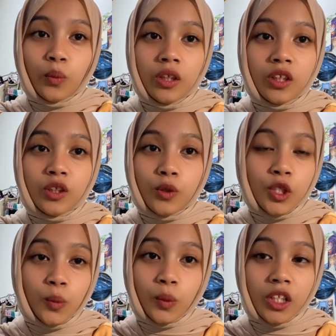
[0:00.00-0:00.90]

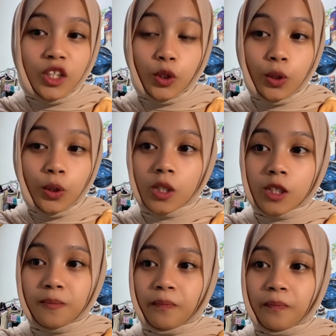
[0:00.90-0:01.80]
usually use,
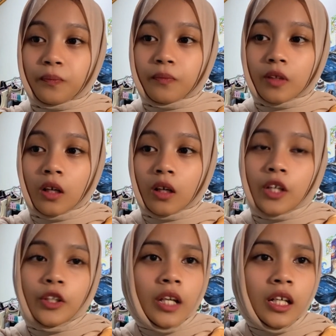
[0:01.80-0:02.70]
you
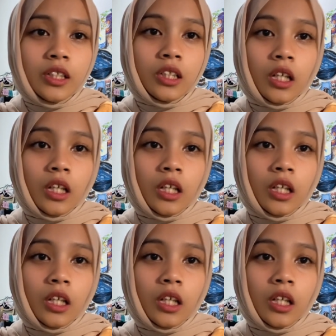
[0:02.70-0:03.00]
can't.